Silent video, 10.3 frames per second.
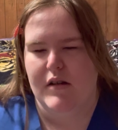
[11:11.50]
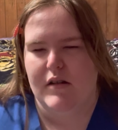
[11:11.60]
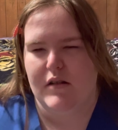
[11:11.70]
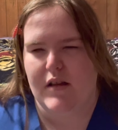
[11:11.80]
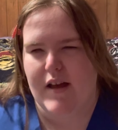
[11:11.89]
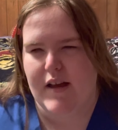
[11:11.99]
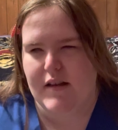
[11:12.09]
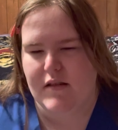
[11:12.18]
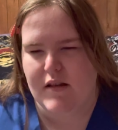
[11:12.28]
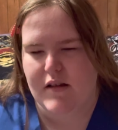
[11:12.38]

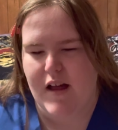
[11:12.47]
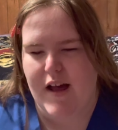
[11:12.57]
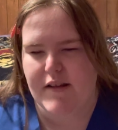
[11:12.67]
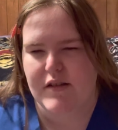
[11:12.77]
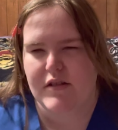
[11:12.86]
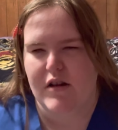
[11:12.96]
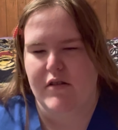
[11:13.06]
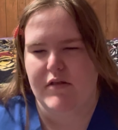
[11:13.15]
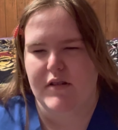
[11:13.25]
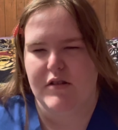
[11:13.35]
Like, the classes
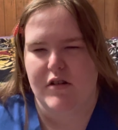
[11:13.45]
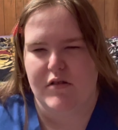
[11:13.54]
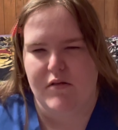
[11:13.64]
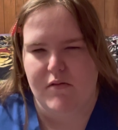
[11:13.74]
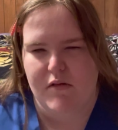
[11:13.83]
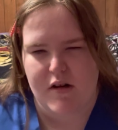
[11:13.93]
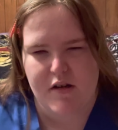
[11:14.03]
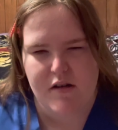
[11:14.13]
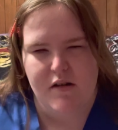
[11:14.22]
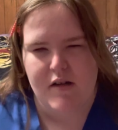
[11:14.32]
go in a certain
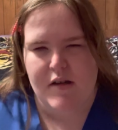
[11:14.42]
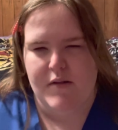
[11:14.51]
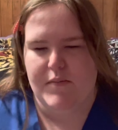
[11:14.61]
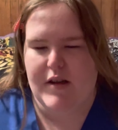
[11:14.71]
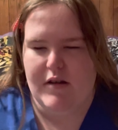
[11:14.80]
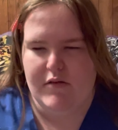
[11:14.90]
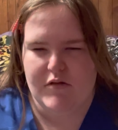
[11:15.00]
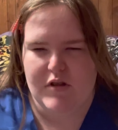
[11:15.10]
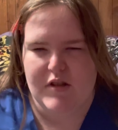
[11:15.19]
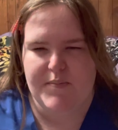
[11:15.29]
order, but you
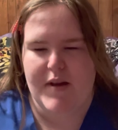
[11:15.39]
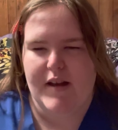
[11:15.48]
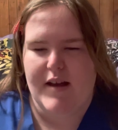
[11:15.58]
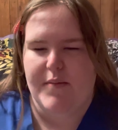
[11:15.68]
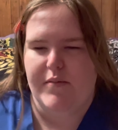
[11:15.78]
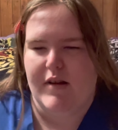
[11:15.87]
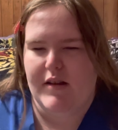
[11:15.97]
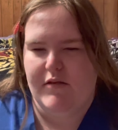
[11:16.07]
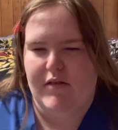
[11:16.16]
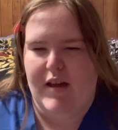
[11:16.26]
just pick up where
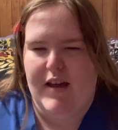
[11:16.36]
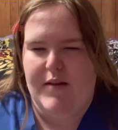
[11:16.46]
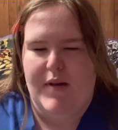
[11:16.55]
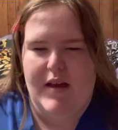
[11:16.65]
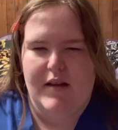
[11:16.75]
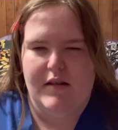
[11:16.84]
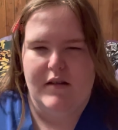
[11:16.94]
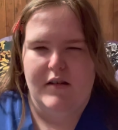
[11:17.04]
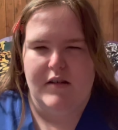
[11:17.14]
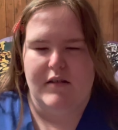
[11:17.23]
you came in.
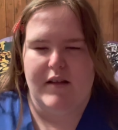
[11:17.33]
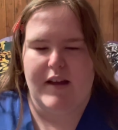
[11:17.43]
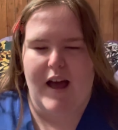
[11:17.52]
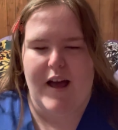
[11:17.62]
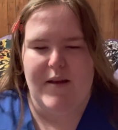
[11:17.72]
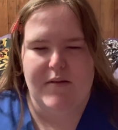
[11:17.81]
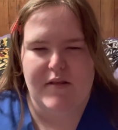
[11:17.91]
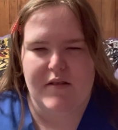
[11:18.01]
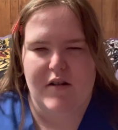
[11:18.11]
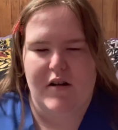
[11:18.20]
Like, I
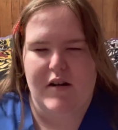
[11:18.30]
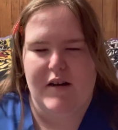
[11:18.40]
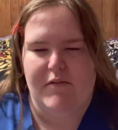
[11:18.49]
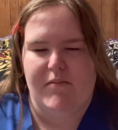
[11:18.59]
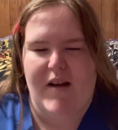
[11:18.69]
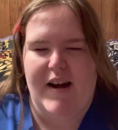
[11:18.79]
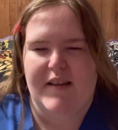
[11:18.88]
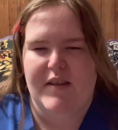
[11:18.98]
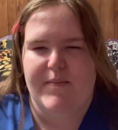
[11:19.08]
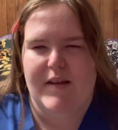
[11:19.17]
started right
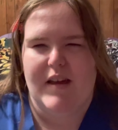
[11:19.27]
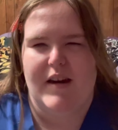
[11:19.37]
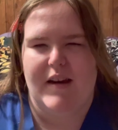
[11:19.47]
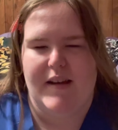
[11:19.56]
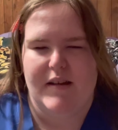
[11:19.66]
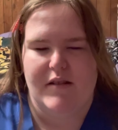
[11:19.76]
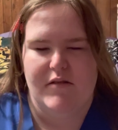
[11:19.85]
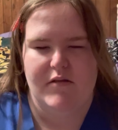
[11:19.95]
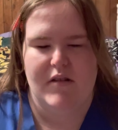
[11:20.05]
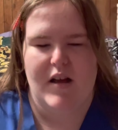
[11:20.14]
at the beginning
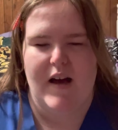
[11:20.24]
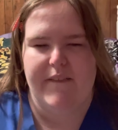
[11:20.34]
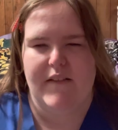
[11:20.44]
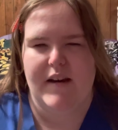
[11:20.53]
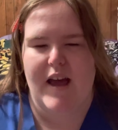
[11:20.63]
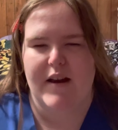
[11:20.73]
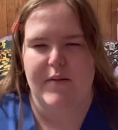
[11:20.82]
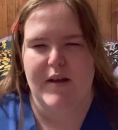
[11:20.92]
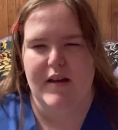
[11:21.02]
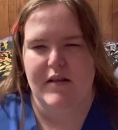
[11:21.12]
of
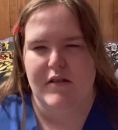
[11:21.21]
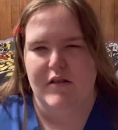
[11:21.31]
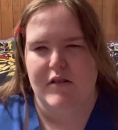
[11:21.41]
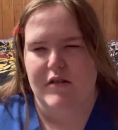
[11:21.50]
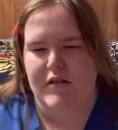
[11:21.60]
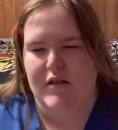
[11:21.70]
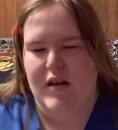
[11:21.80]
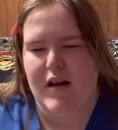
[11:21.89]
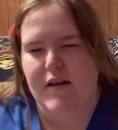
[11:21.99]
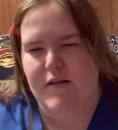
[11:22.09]
anatomy,
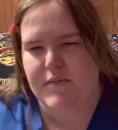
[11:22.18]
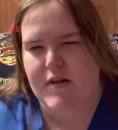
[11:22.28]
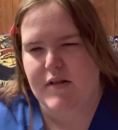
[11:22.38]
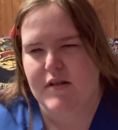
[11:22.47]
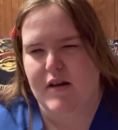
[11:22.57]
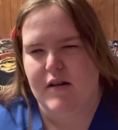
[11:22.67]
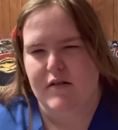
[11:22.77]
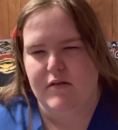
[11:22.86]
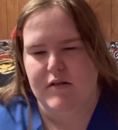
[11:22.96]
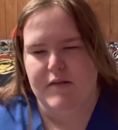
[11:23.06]

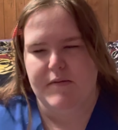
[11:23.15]
so